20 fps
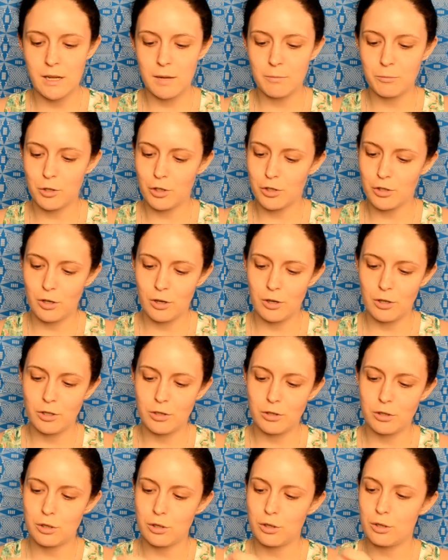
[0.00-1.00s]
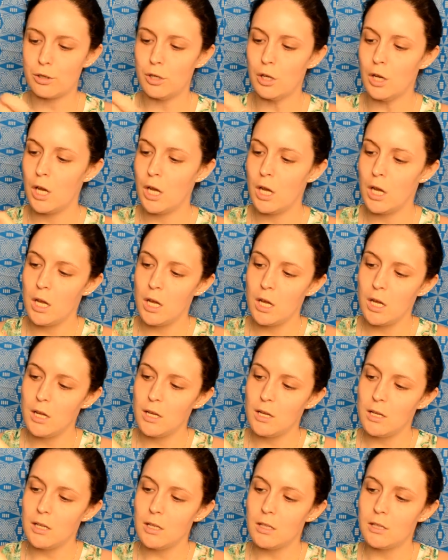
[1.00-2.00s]
I'm just going to
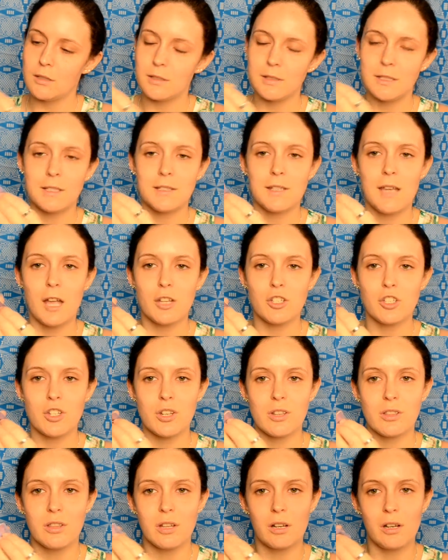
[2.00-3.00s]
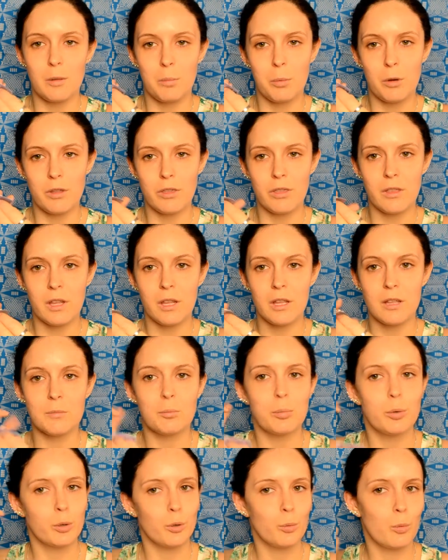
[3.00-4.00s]
detach the clip-on thing and
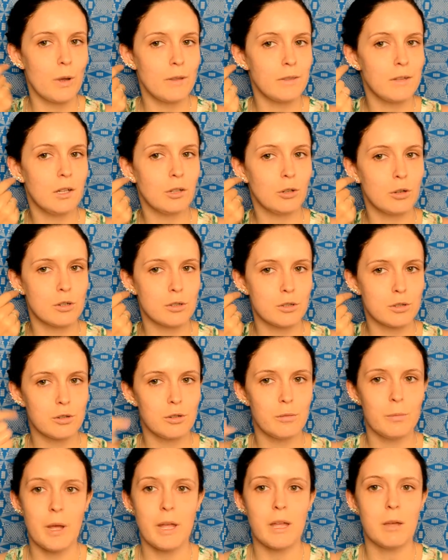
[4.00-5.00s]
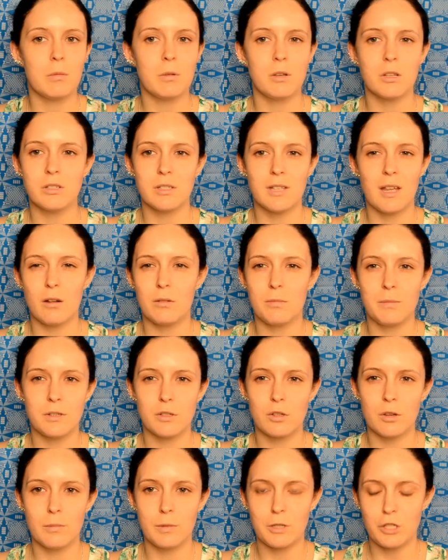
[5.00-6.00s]
put one that goes through my ear, because that'll be
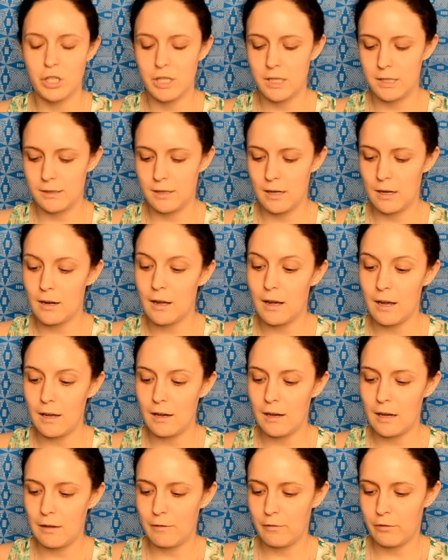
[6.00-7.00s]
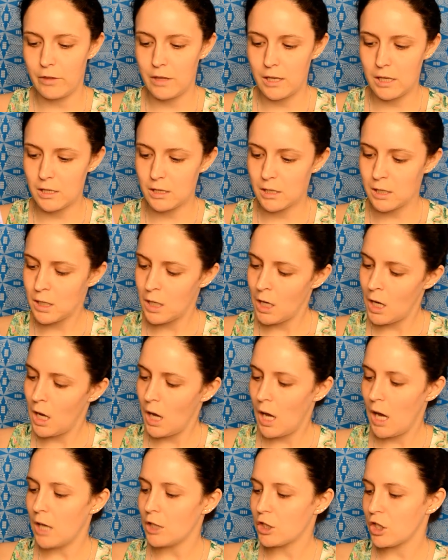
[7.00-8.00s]
so much easier. And I love these.
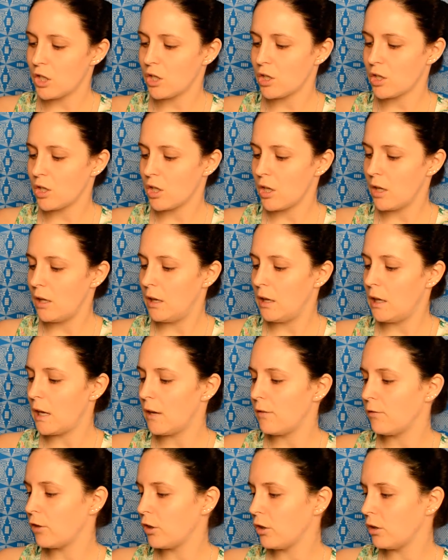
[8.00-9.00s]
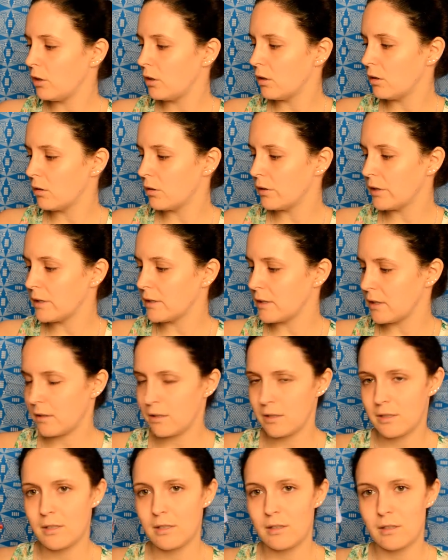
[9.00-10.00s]
I just love cute little things like
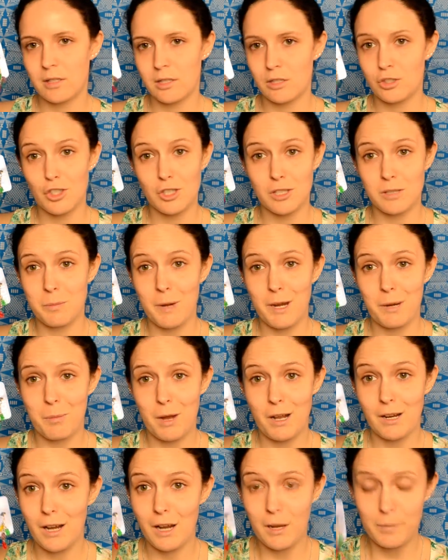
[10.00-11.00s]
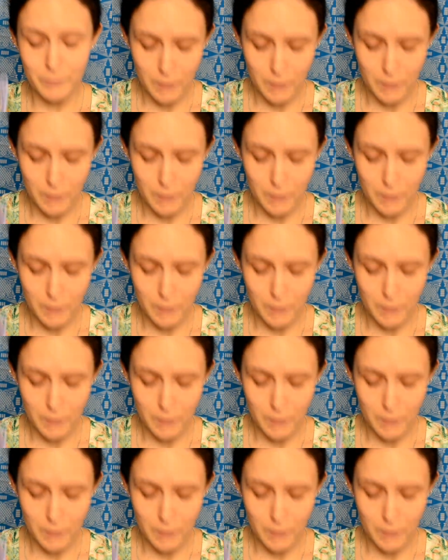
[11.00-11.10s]
this, and this just made my day.